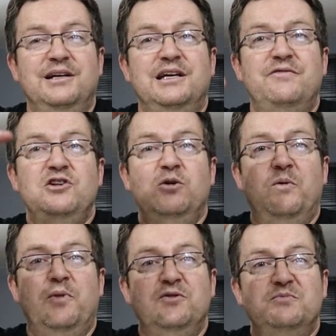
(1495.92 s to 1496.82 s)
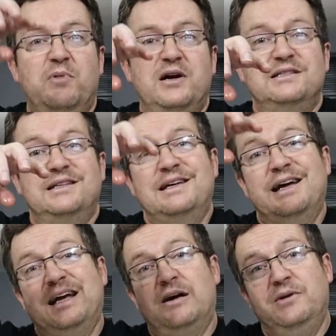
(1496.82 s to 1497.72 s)
If you don't want those mites to
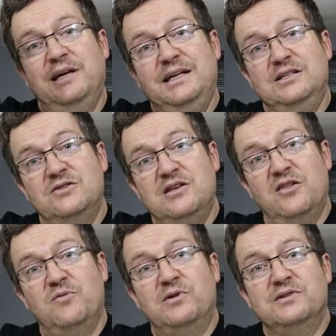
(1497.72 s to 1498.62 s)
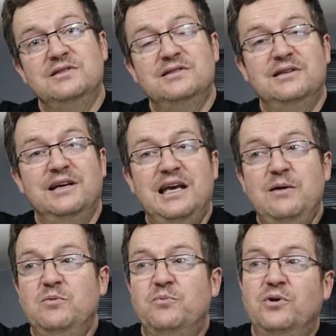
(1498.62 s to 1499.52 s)
get out into the other ones, he
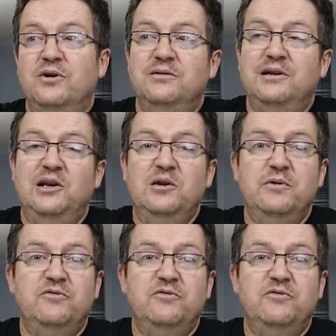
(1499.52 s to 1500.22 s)
would put a little